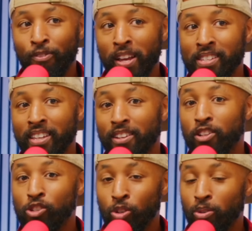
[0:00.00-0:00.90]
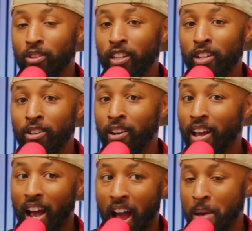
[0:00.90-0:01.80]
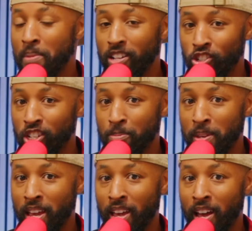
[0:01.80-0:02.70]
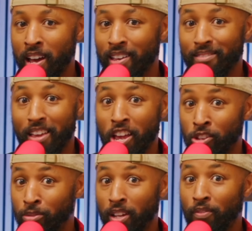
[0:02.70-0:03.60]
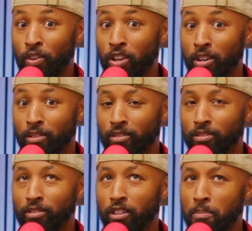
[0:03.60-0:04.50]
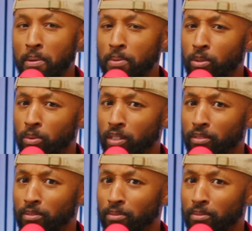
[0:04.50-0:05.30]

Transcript: face it, sooner or later, I might just be AI, and you'll never know, or maybe you will.